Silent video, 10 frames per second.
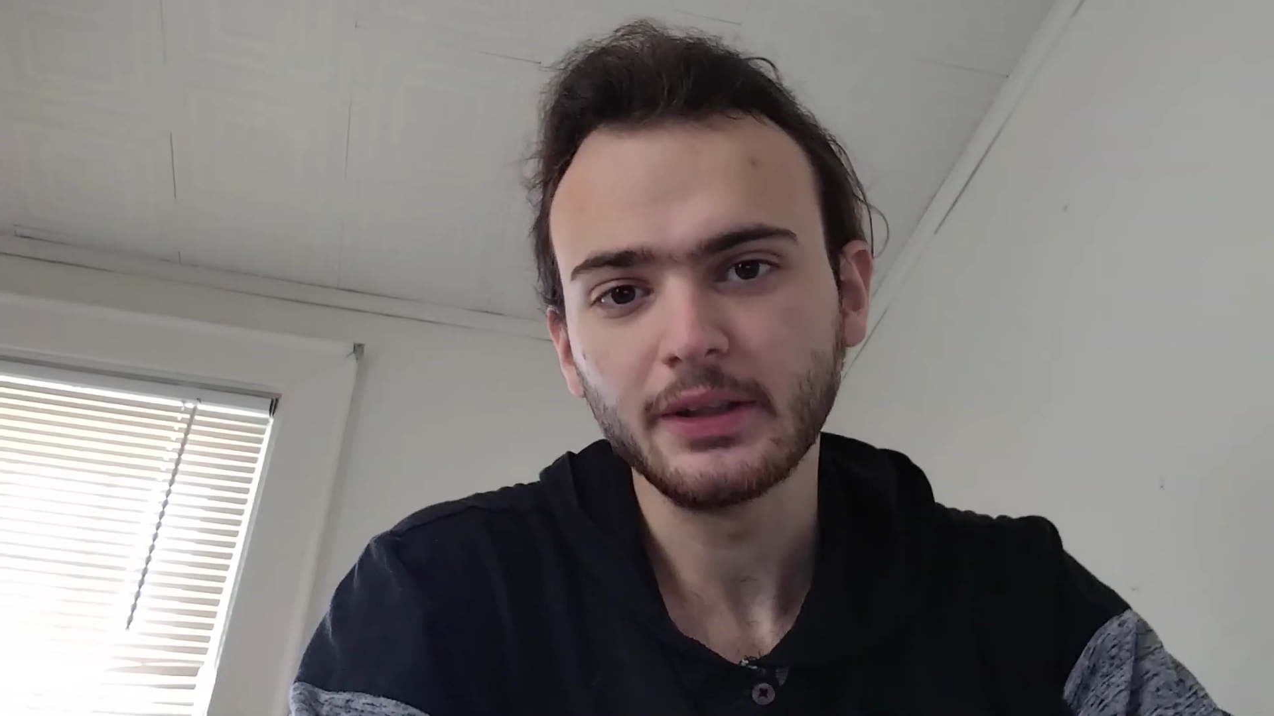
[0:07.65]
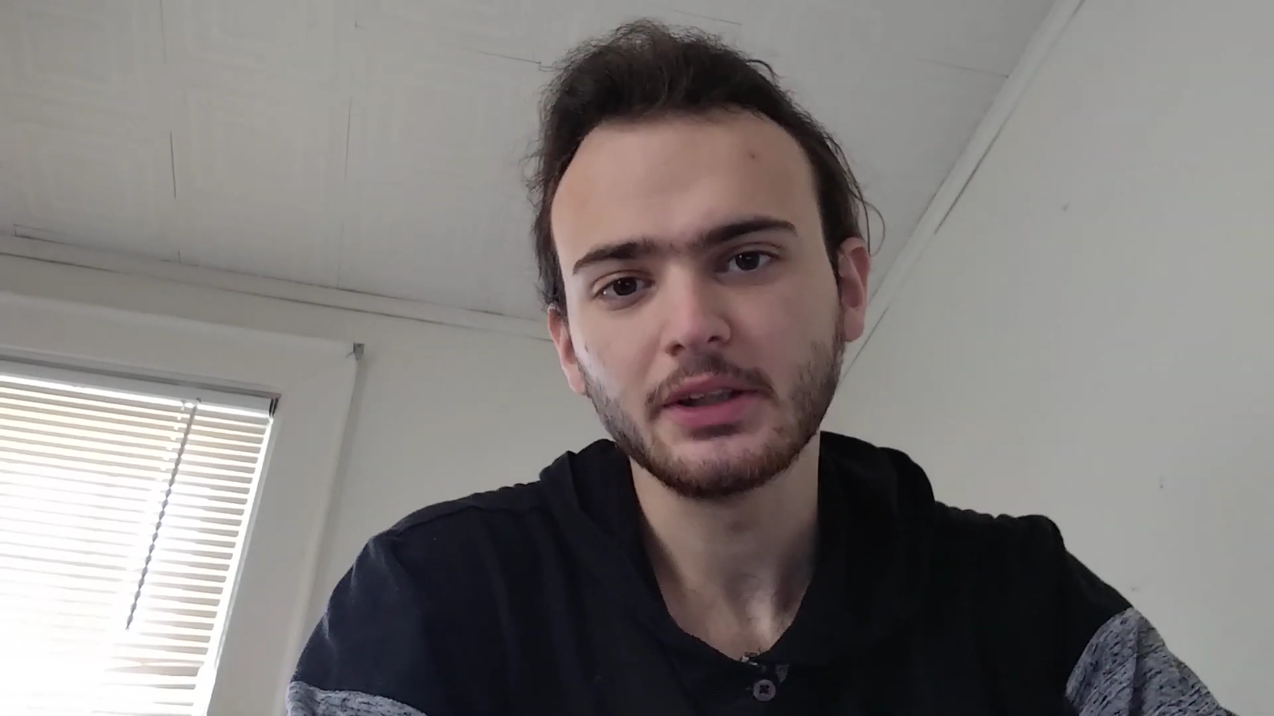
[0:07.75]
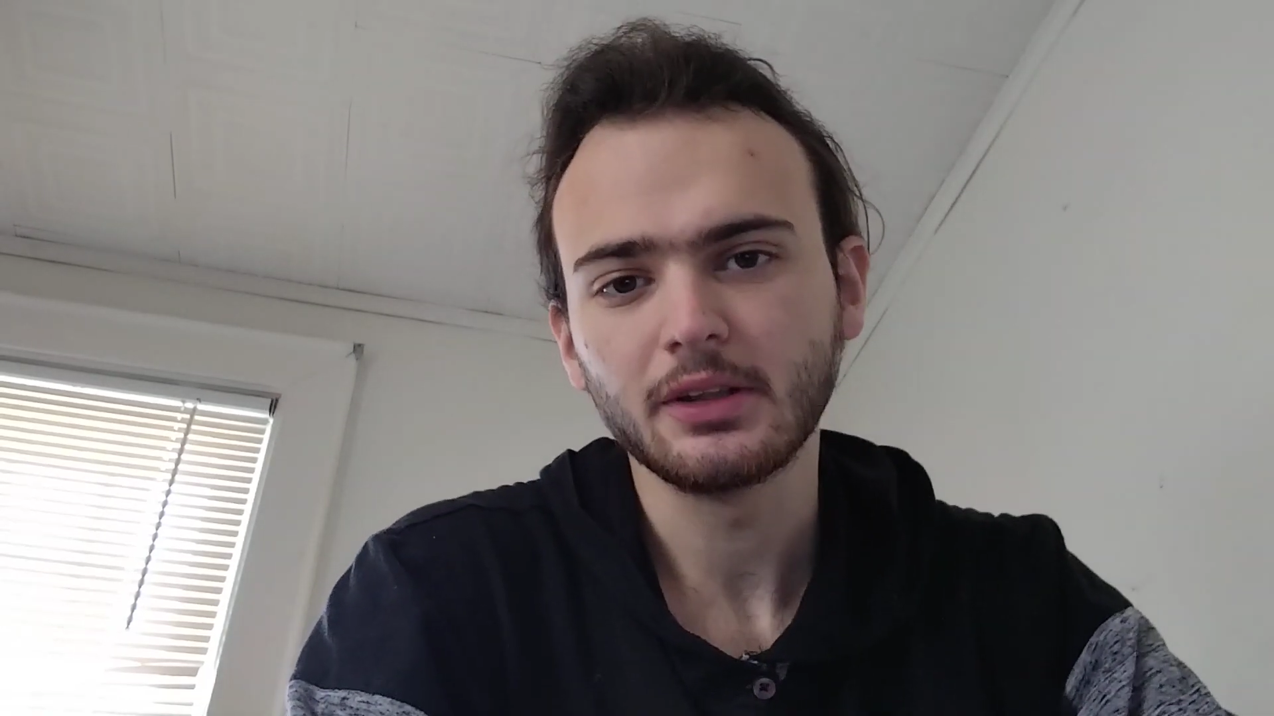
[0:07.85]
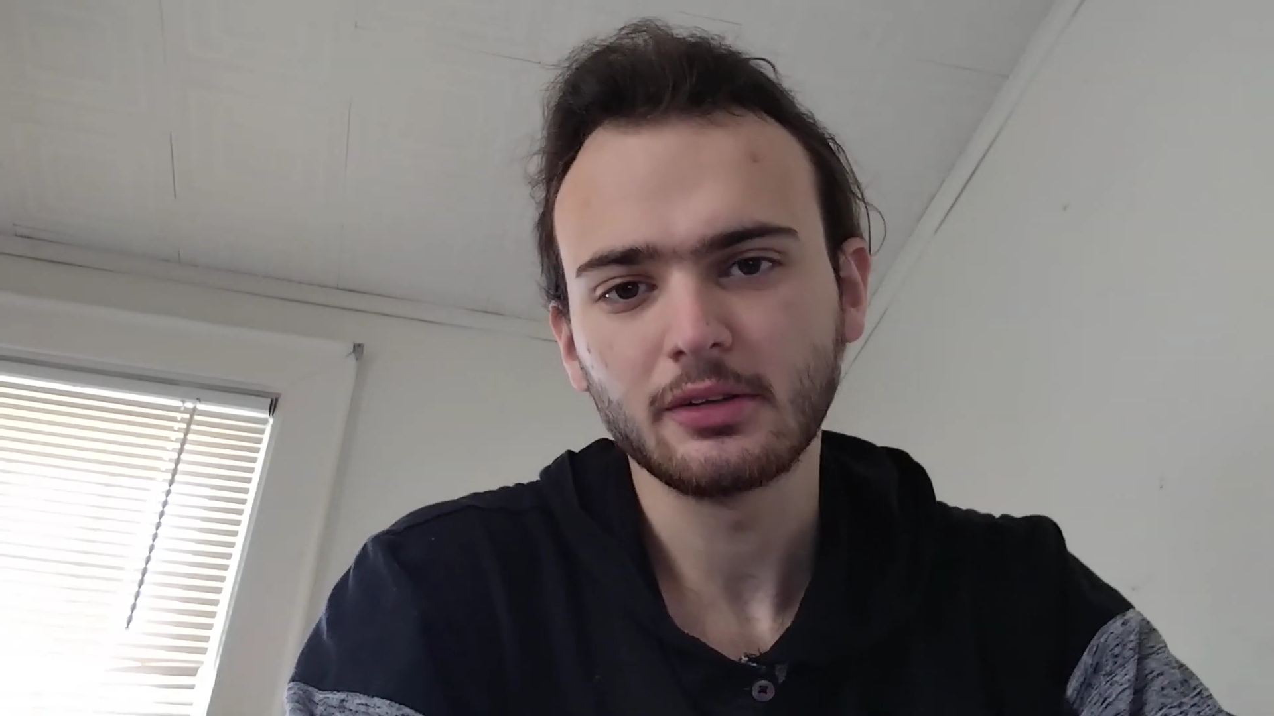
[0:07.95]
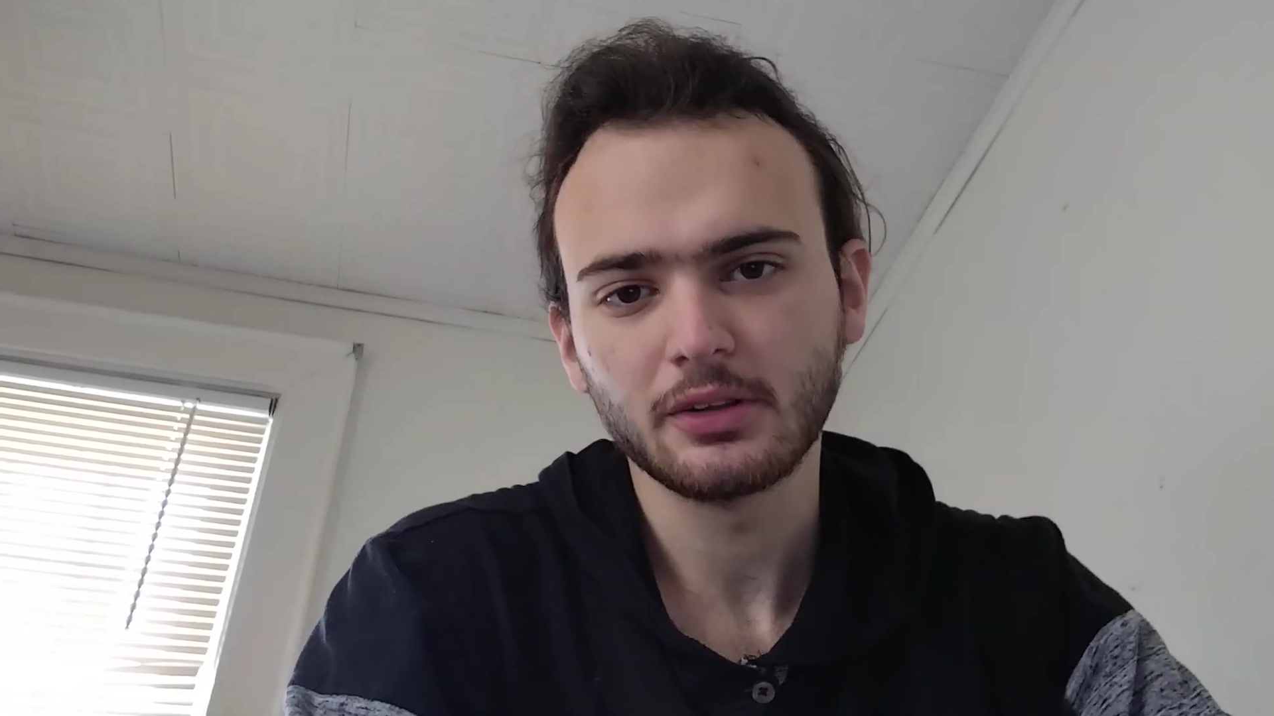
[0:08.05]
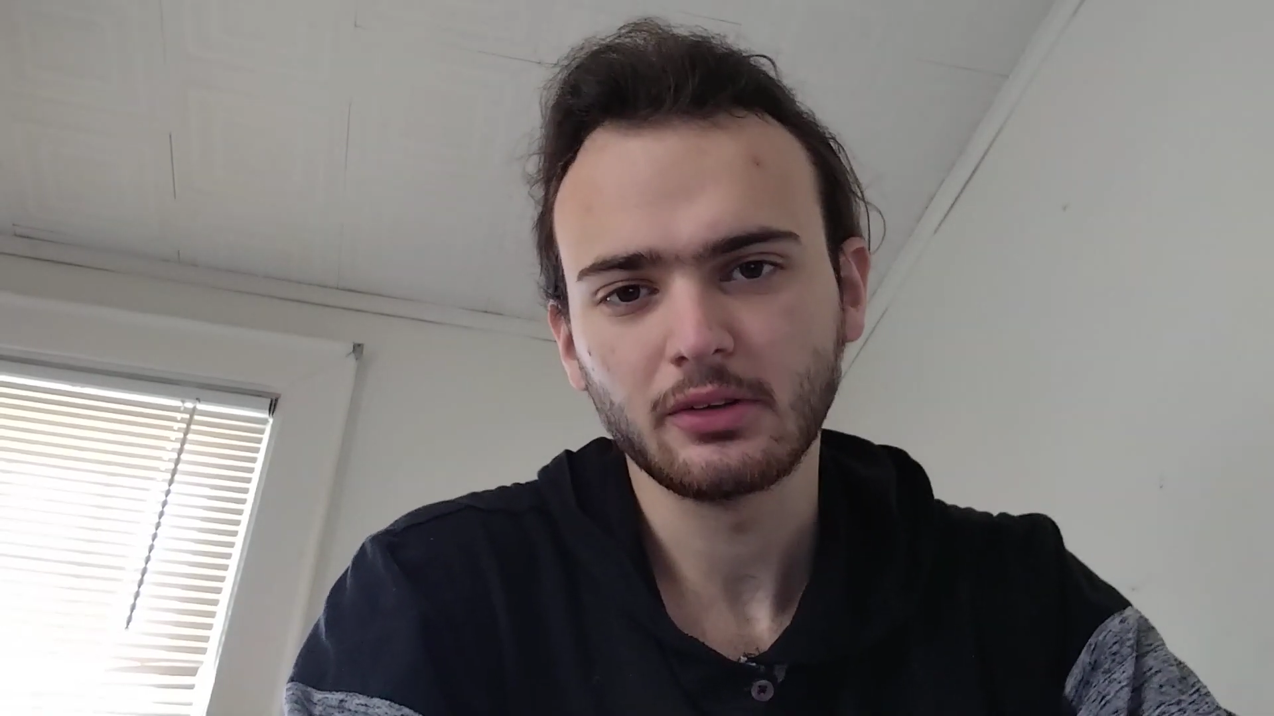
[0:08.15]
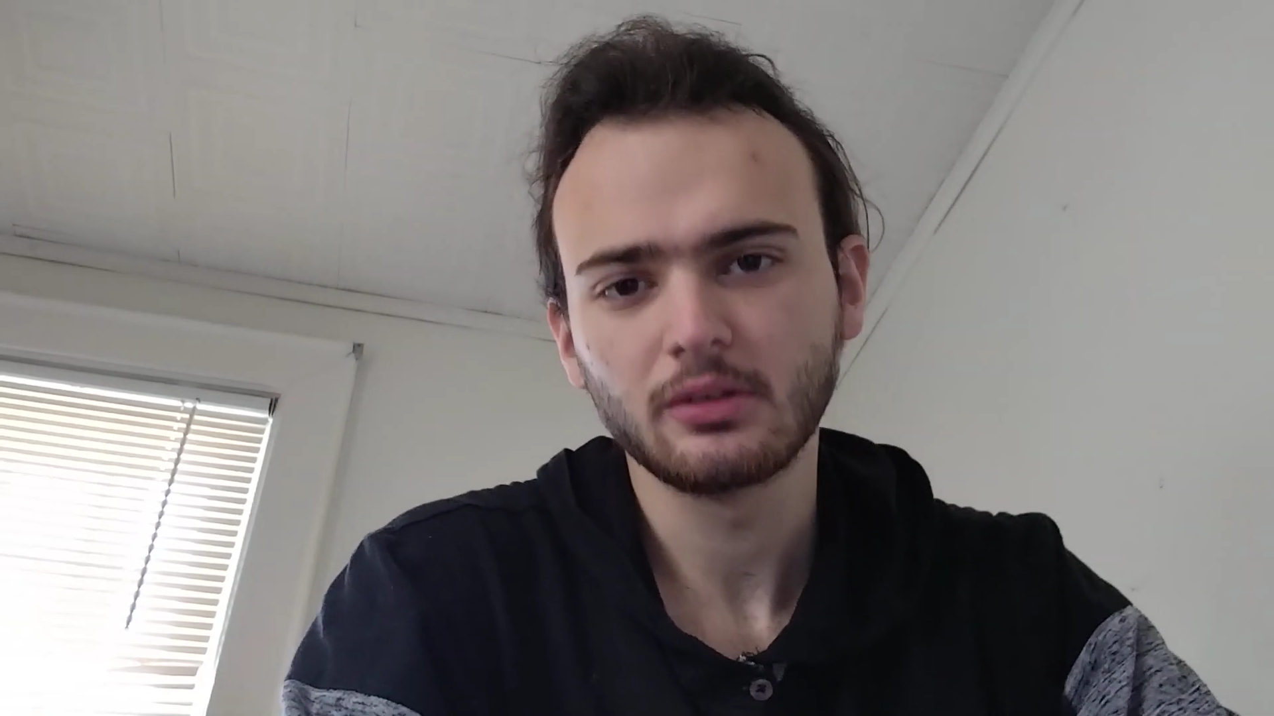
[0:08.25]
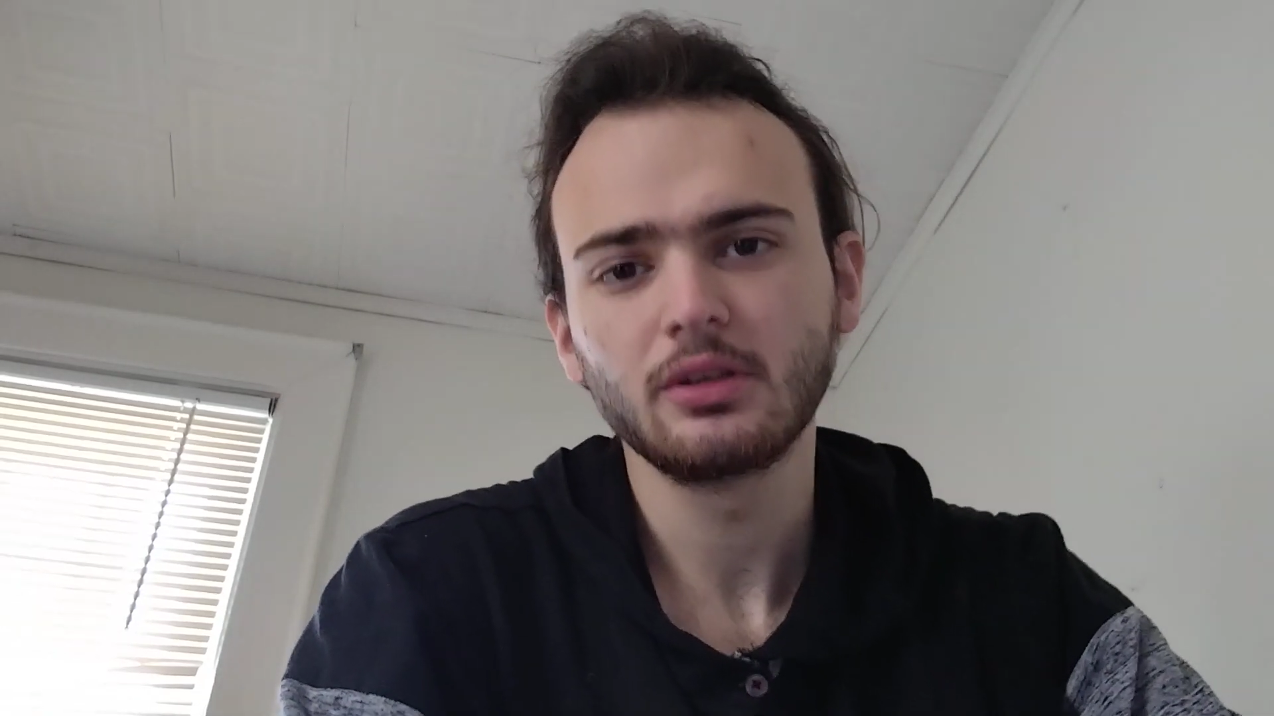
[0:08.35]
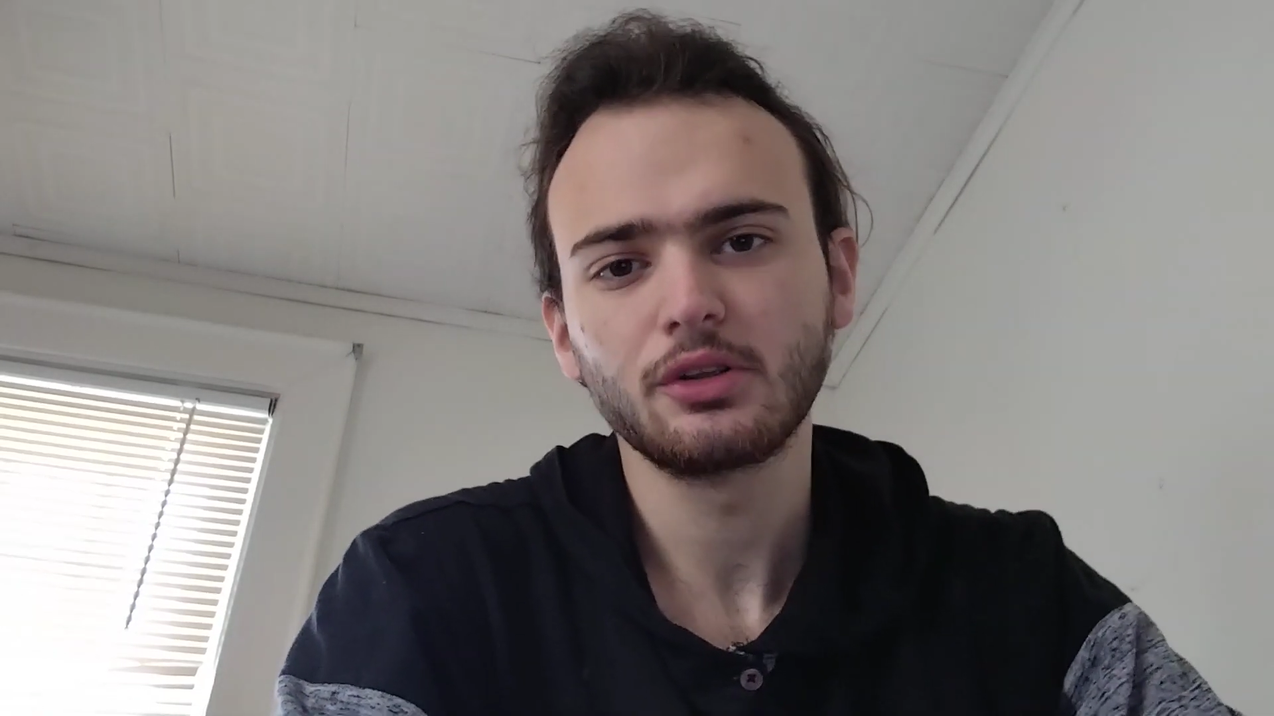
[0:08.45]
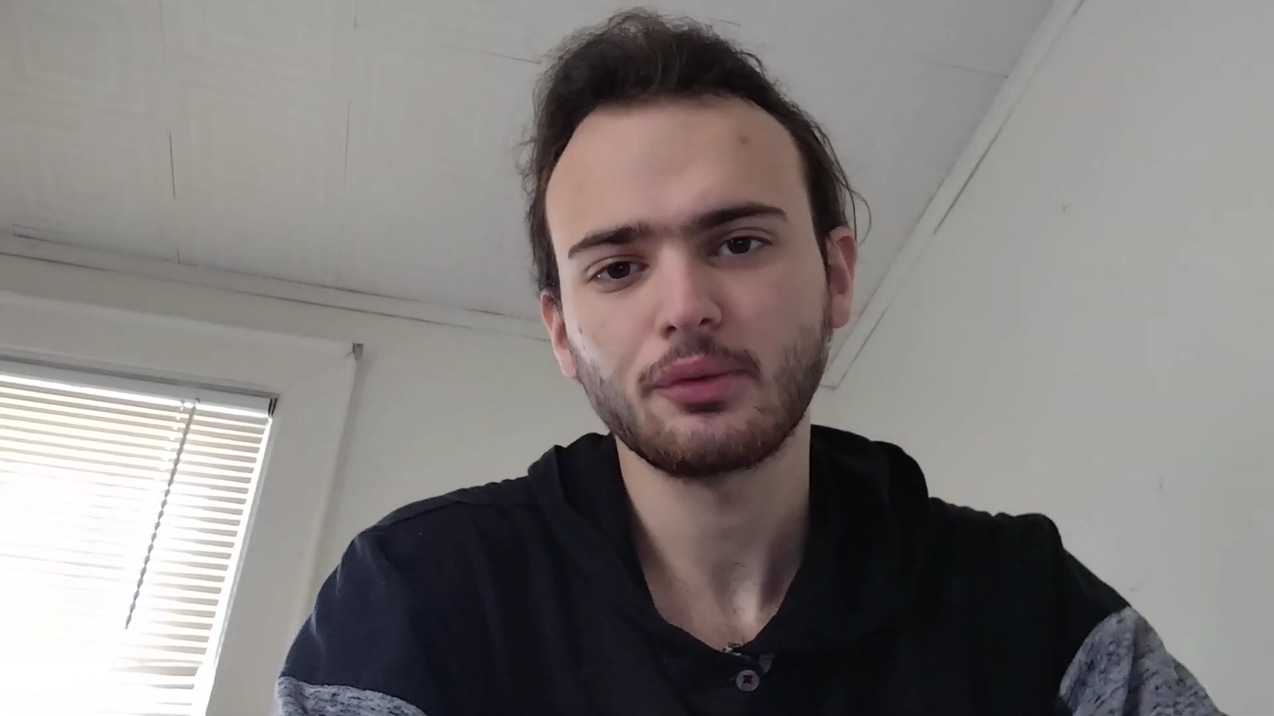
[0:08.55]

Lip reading: 18 years old,